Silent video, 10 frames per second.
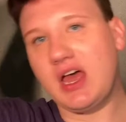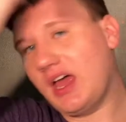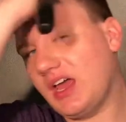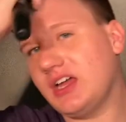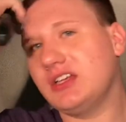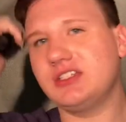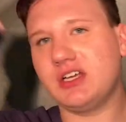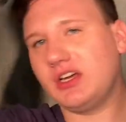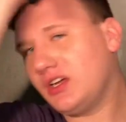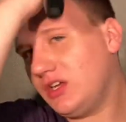And
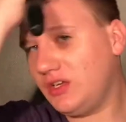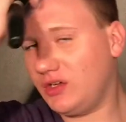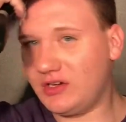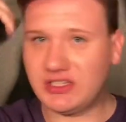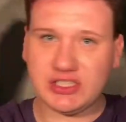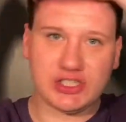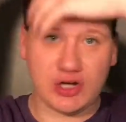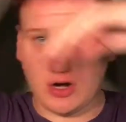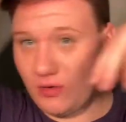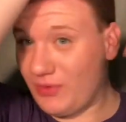you can
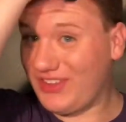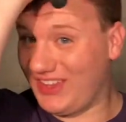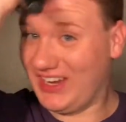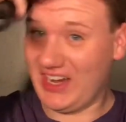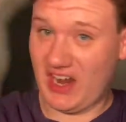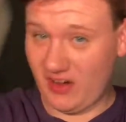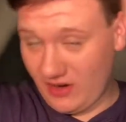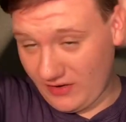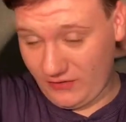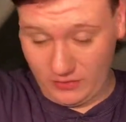start with clean
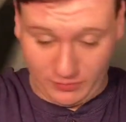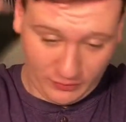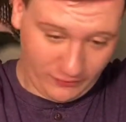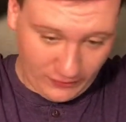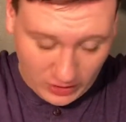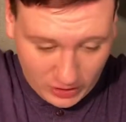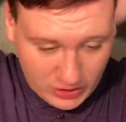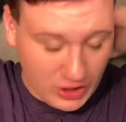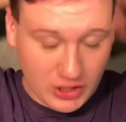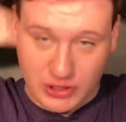hair if you
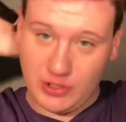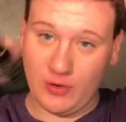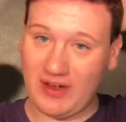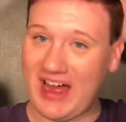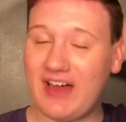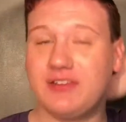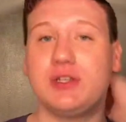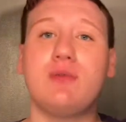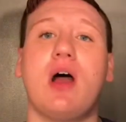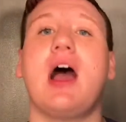prefer. You don't have
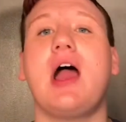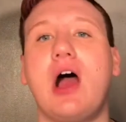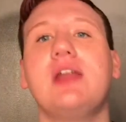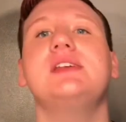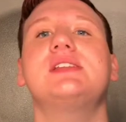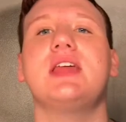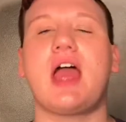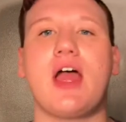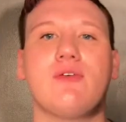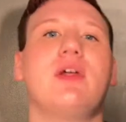to. Honestly,
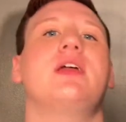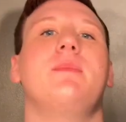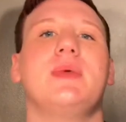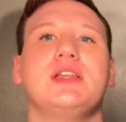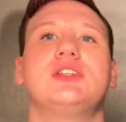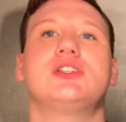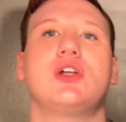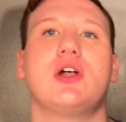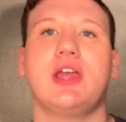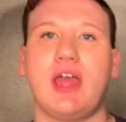I recommend
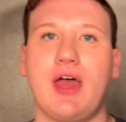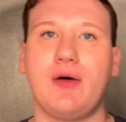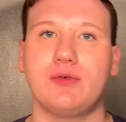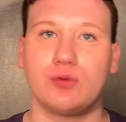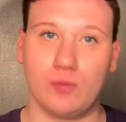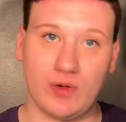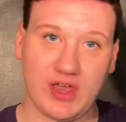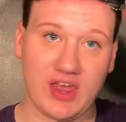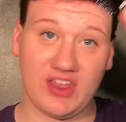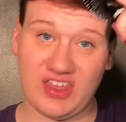starting out
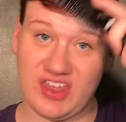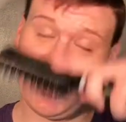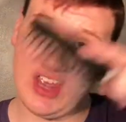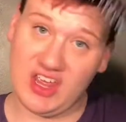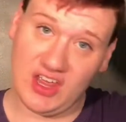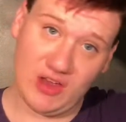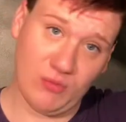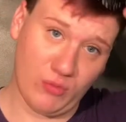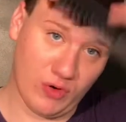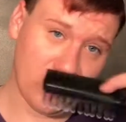with
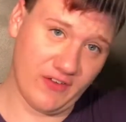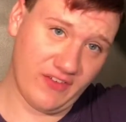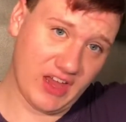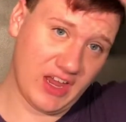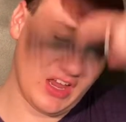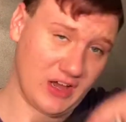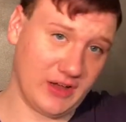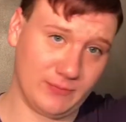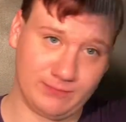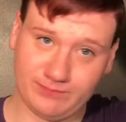more of
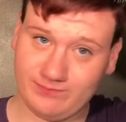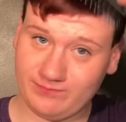a